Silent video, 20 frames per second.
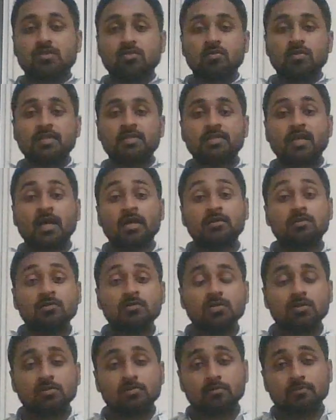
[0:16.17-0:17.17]
let's start the
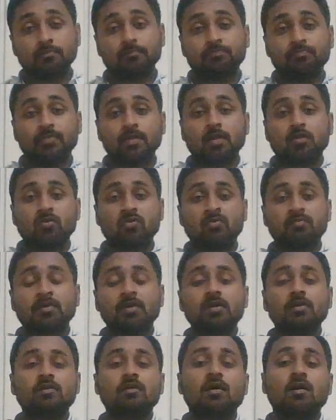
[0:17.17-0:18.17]

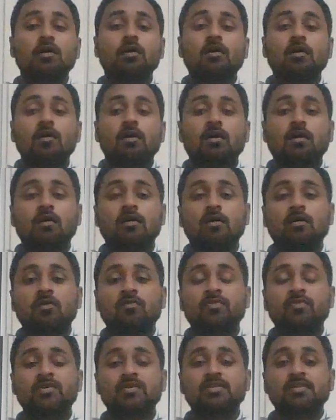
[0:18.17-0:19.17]
topic.
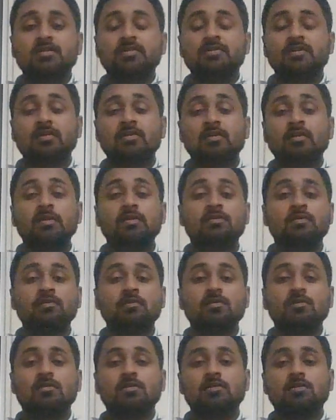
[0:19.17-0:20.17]
First, consider
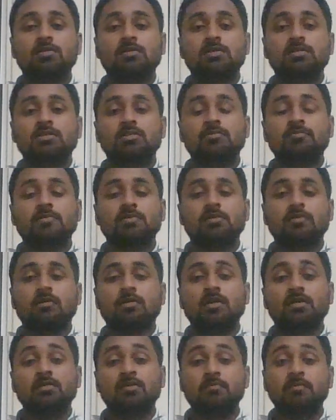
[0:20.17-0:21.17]

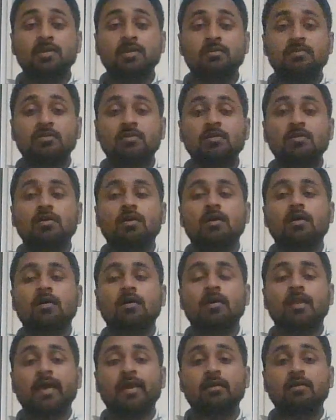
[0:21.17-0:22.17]
is a method
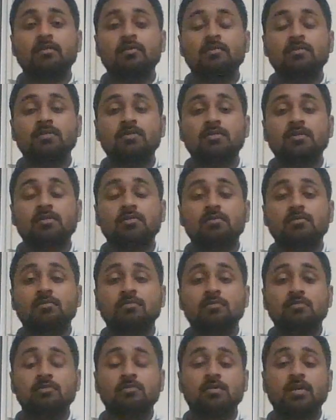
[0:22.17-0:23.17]
like
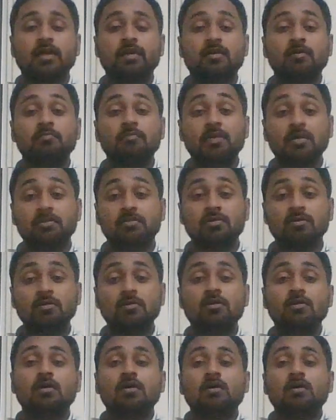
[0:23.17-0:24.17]
a method,
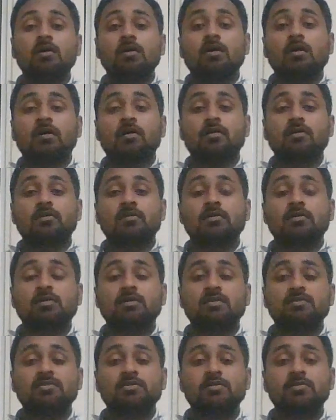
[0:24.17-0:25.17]
and
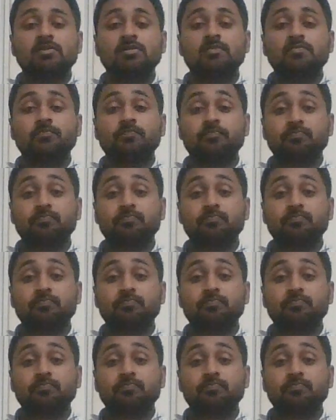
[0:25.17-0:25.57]
constructor